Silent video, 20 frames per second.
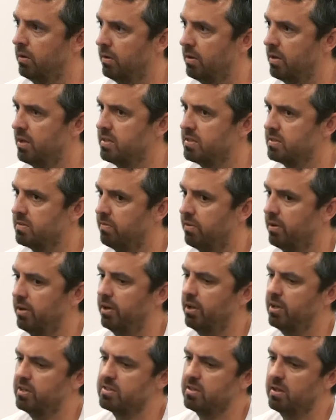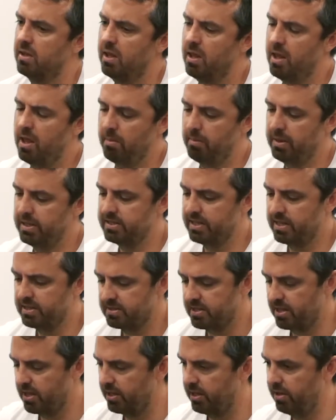Nice, very nice. It
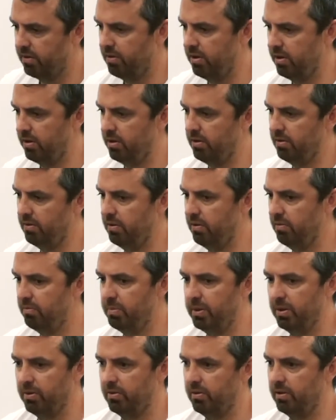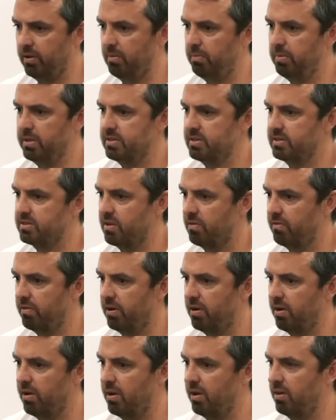sounds like you've built a business
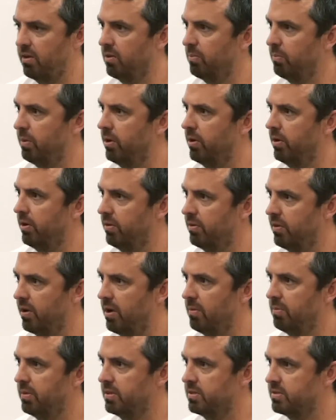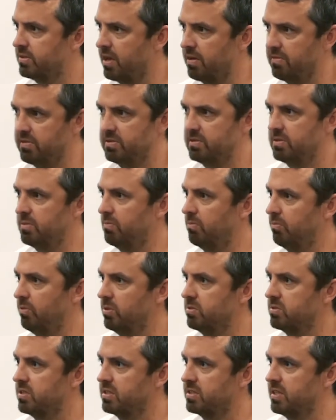over a long period of time that's having some
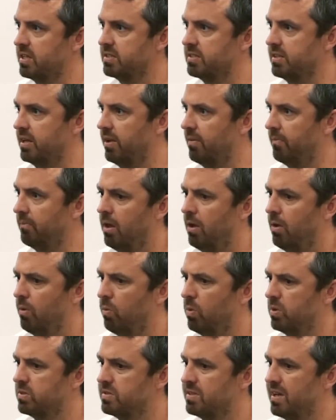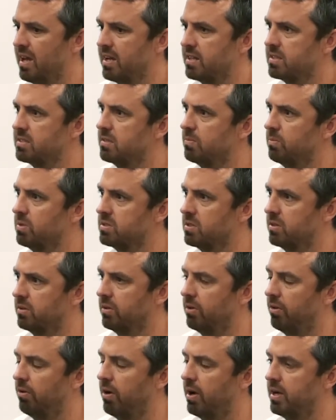real success now. What's next? What's on
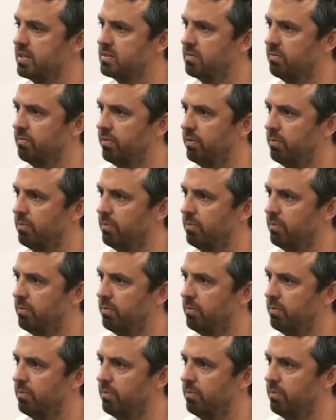the horizon for